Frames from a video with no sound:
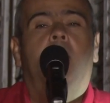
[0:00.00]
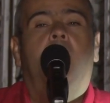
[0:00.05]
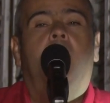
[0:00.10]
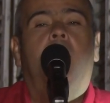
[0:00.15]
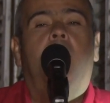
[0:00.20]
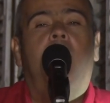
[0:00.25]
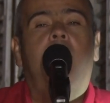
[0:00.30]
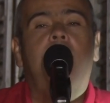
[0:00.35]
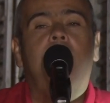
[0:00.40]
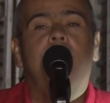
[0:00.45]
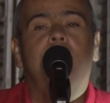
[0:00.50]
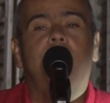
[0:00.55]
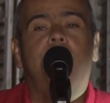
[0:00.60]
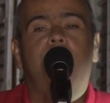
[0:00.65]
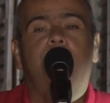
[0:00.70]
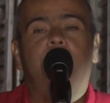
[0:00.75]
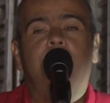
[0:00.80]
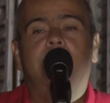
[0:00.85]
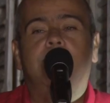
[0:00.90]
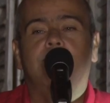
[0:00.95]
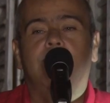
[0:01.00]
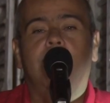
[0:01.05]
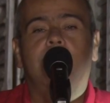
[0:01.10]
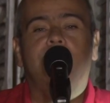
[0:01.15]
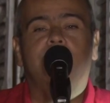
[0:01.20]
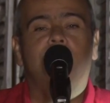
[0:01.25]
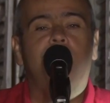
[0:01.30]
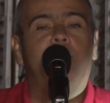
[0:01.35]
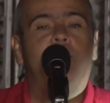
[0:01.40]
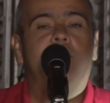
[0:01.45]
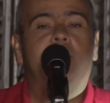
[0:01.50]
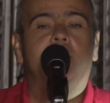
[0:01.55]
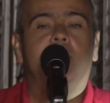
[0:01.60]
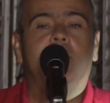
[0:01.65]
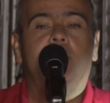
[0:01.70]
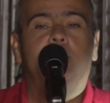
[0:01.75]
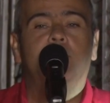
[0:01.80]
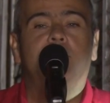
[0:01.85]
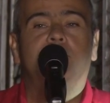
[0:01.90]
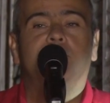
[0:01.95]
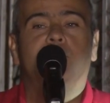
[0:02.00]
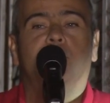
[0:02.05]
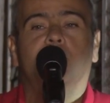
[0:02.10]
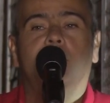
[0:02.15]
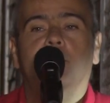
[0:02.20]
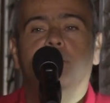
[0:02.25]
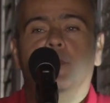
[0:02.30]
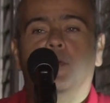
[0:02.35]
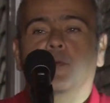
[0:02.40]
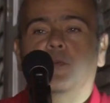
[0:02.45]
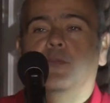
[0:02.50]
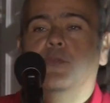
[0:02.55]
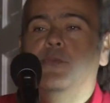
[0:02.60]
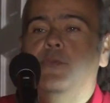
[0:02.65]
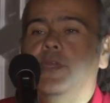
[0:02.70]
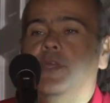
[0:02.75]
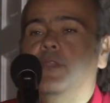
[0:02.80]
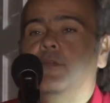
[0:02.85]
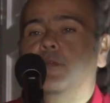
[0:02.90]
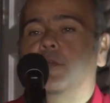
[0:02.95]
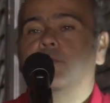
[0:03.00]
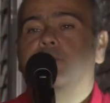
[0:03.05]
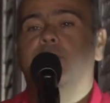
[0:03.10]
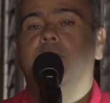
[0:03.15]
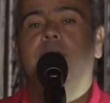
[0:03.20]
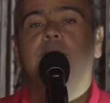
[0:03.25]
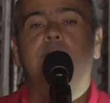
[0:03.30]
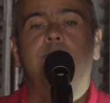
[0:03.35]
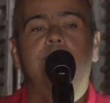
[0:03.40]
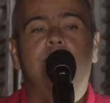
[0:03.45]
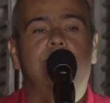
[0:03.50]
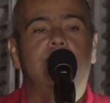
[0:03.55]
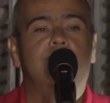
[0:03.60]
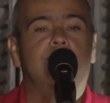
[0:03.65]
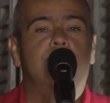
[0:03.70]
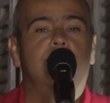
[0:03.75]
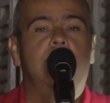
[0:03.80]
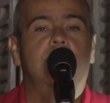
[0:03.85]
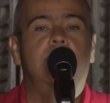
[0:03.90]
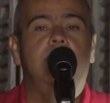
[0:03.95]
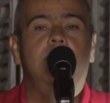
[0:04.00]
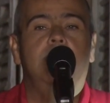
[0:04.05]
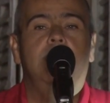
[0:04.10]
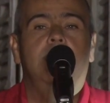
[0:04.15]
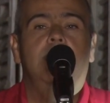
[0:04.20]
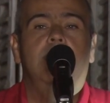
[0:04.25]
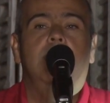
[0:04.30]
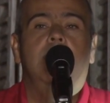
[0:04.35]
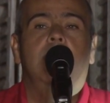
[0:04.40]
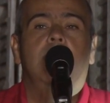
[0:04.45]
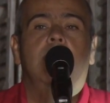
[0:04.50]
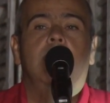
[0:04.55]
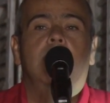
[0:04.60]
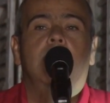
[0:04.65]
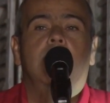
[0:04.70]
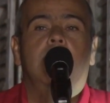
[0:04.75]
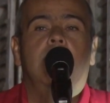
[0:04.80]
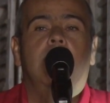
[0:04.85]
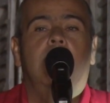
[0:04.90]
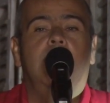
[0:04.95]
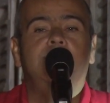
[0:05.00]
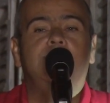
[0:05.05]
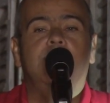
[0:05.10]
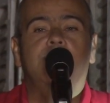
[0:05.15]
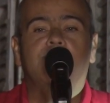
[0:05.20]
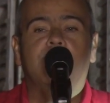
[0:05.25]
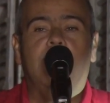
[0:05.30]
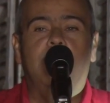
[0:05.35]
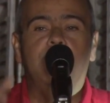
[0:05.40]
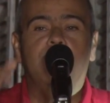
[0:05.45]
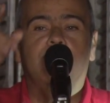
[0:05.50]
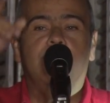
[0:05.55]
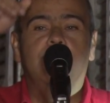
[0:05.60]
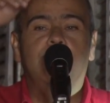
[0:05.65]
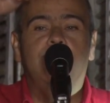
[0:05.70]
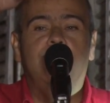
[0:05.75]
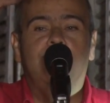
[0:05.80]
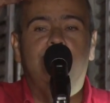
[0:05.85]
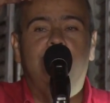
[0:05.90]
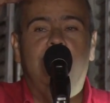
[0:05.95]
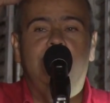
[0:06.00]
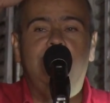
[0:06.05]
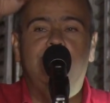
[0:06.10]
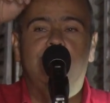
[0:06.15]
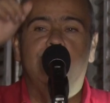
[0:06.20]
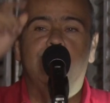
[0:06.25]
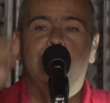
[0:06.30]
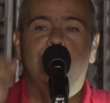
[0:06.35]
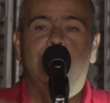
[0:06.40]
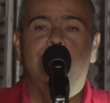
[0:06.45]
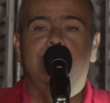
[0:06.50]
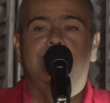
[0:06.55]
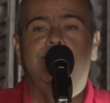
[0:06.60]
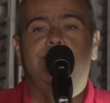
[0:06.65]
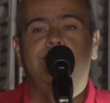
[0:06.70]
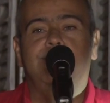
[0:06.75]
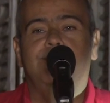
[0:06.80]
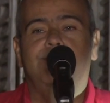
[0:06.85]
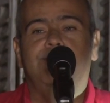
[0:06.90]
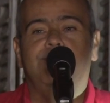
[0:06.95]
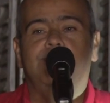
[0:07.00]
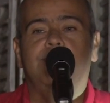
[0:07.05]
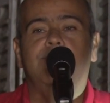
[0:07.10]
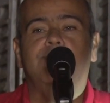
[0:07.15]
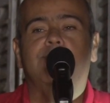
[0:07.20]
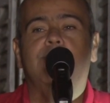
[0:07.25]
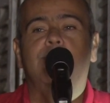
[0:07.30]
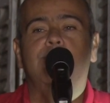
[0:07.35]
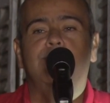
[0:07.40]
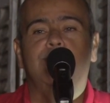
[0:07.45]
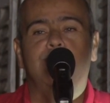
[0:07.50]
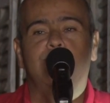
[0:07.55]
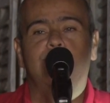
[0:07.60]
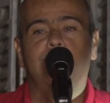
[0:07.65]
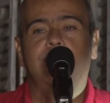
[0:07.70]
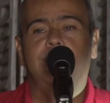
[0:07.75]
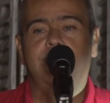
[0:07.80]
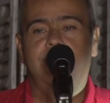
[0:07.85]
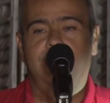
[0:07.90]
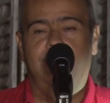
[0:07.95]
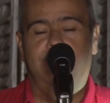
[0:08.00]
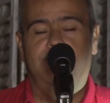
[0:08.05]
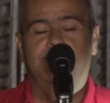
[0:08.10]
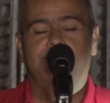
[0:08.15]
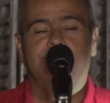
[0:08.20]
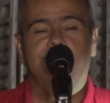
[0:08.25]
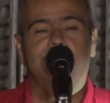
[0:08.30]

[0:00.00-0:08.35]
I heard the speaker after speaker come and talk about where they were from and so on. I just come from Dighton Road, just down the road there.